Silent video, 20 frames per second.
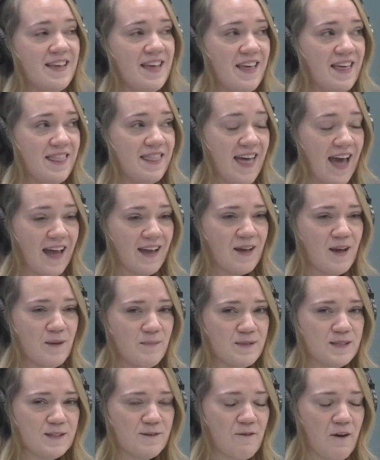that
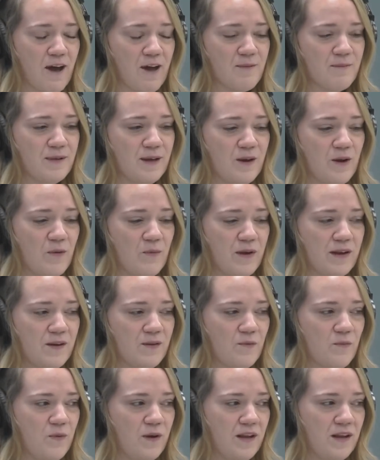comes from,
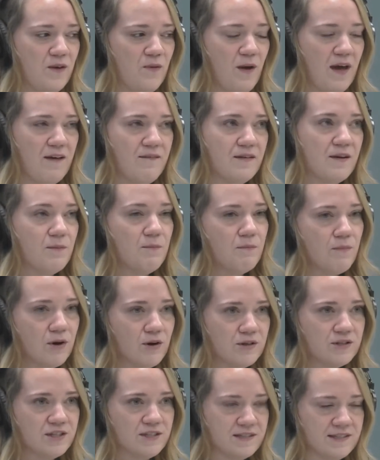when you have an
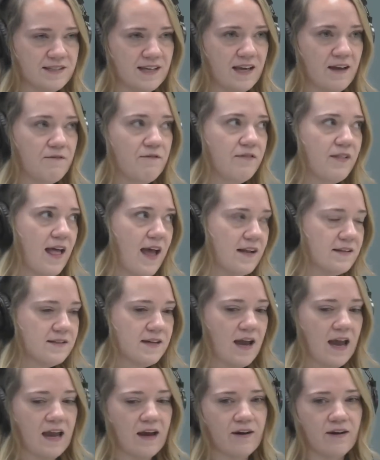emergency, a flat
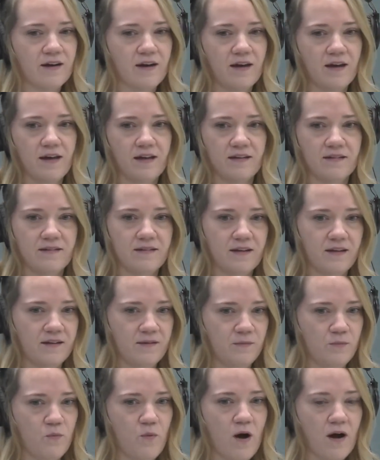tire,
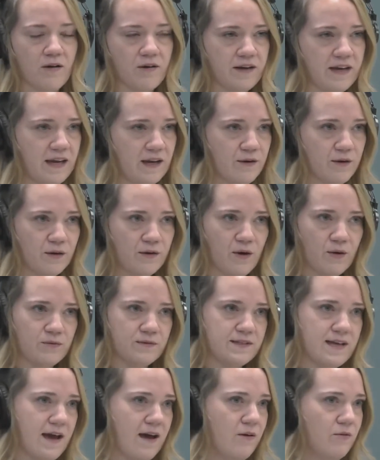a water heater
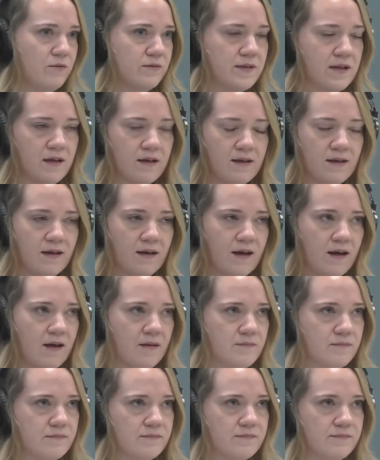goes out,
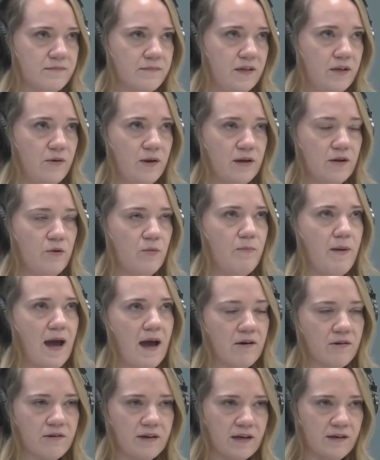you need a new
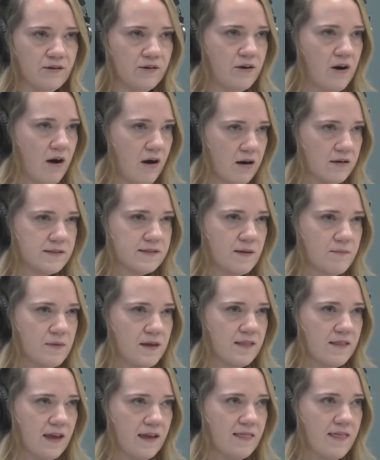battery in your car,
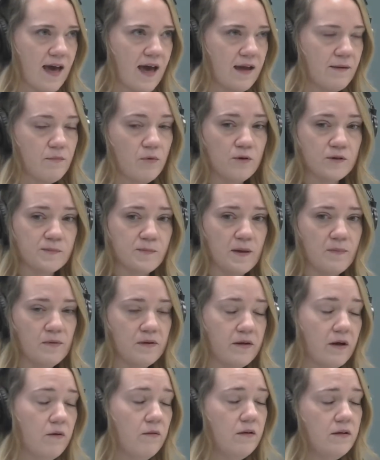something like that. Most people
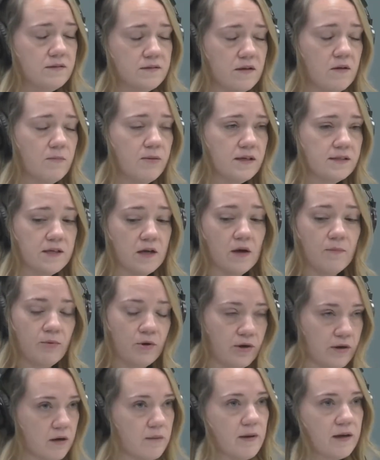go, well, it's no big deal. I'll
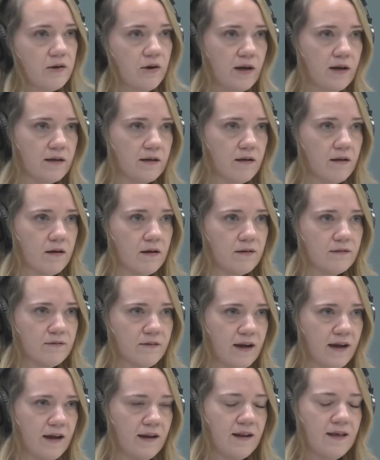put it on my credit card,
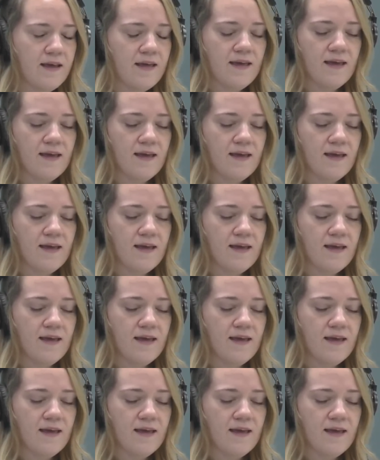right?